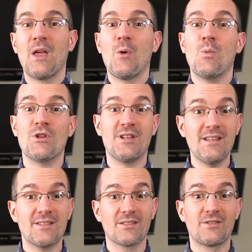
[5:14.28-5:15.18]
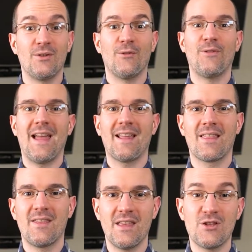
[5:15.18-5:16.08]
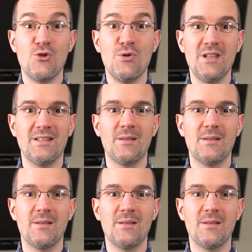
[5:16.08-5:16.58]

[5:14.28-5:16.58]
Which leads us to the fact that you need to